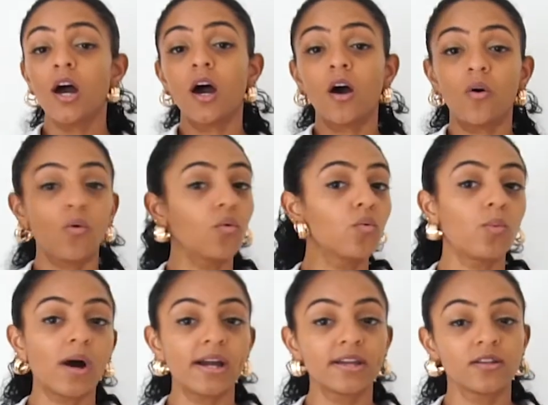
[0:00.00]
an all
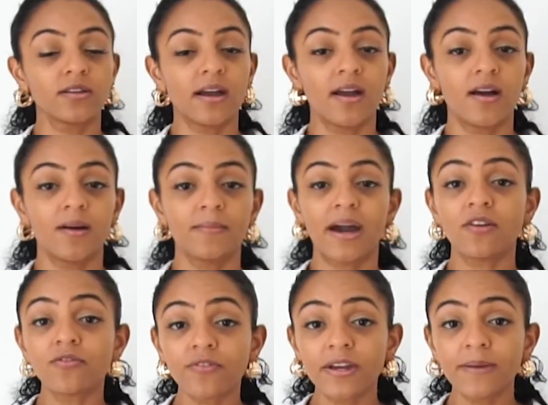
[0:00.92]
white
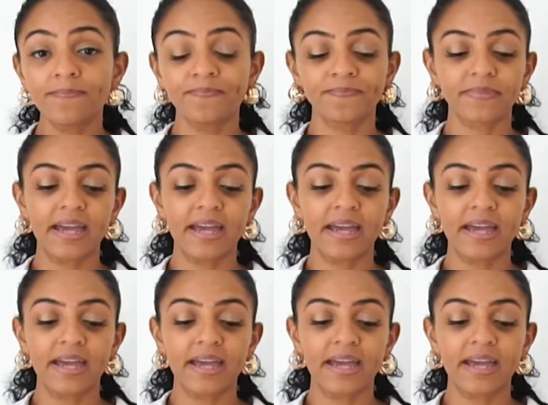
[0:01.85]
outfit,